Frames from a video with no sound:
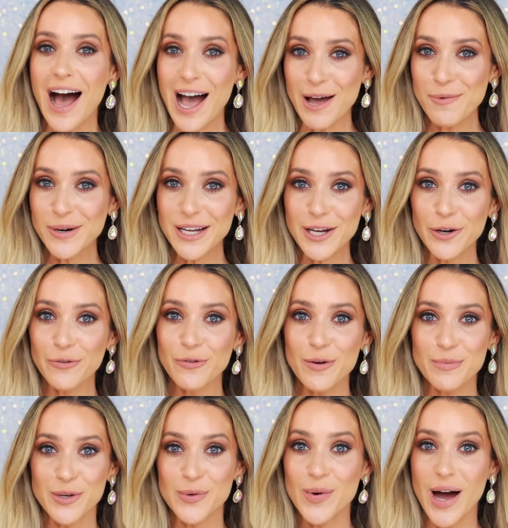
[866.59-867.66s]
I want to hear
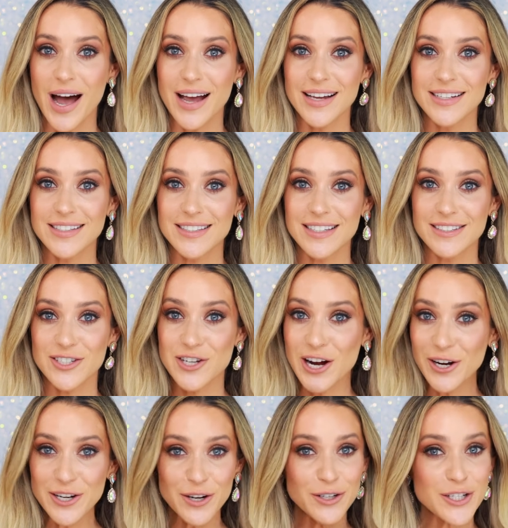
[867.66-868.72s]
from you guys.
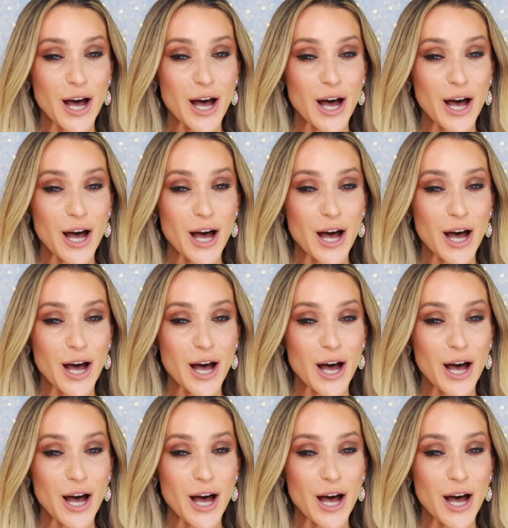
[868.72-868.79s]
Share your